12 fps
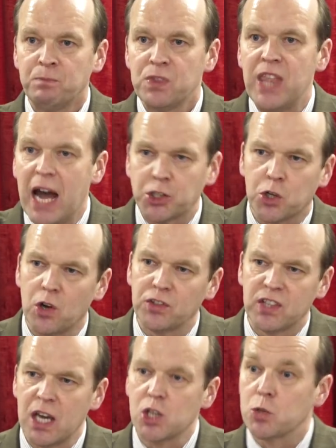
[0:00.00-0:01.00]
Natural
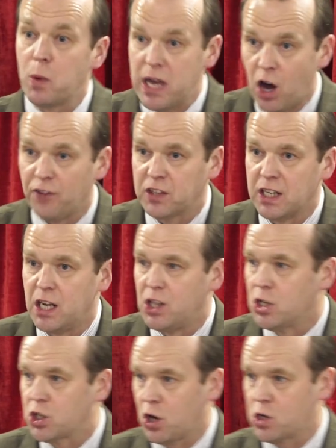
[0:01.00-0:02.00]
things, we often in
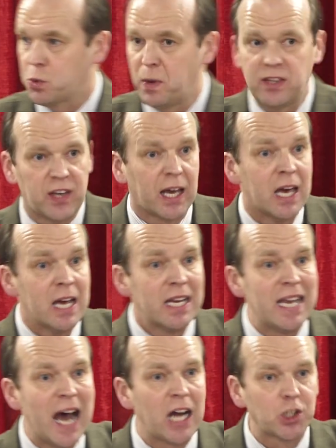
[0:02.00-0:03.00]
the church, we think
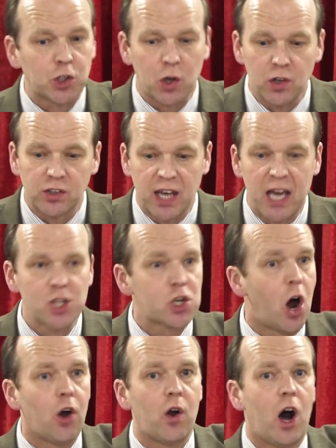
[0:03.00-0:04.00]
natural things
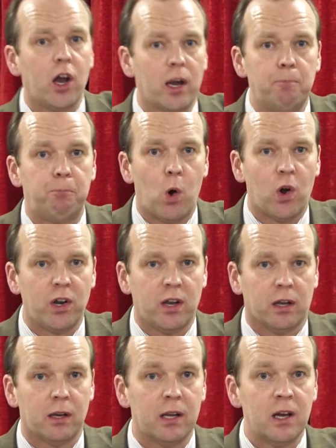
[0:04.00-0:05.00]
are
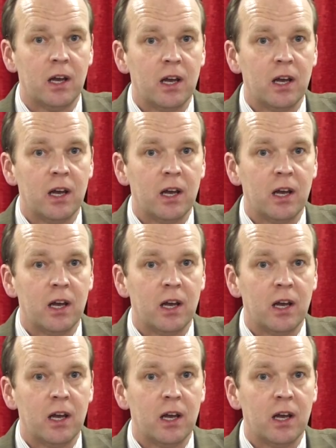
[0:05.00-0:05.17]
unimportant.